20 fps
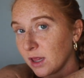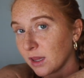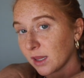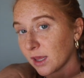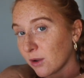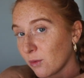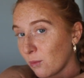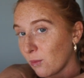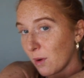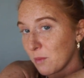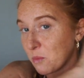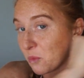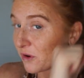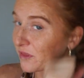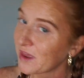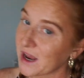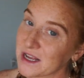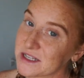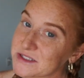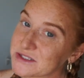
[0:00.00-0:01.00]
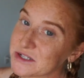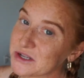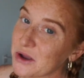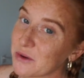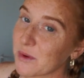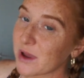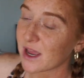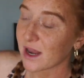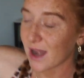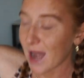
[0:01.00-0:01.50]
like one more that has to
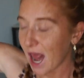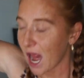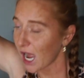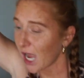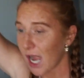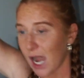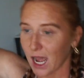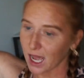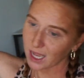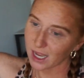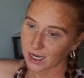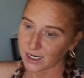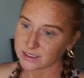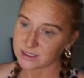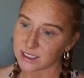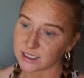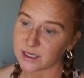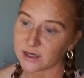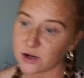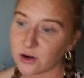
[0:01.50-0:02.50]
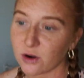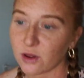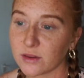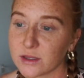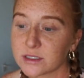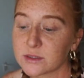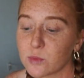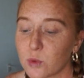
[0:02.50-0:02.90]
go in because I did it all this